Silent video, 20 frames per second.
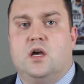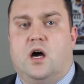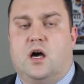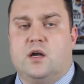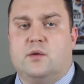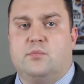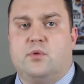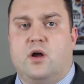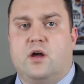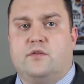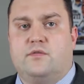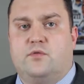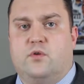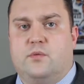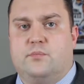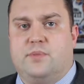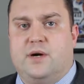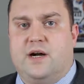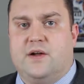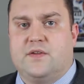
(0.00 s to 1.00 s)
On a broad
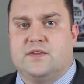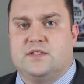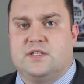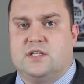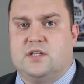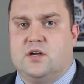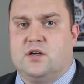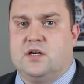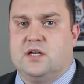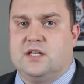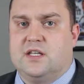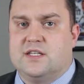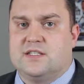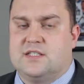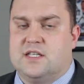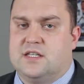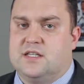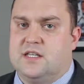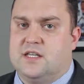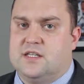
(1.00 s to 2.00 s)
form policy, they're going to list
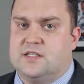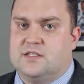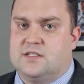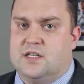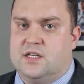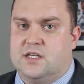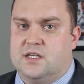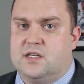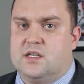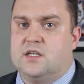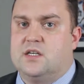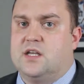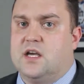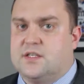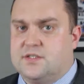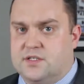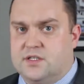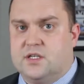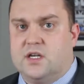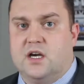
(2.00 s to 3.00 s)
the things that it
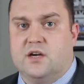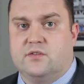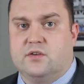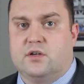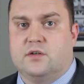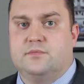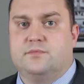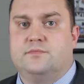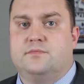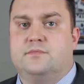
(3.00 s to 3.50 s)
doesn't cover.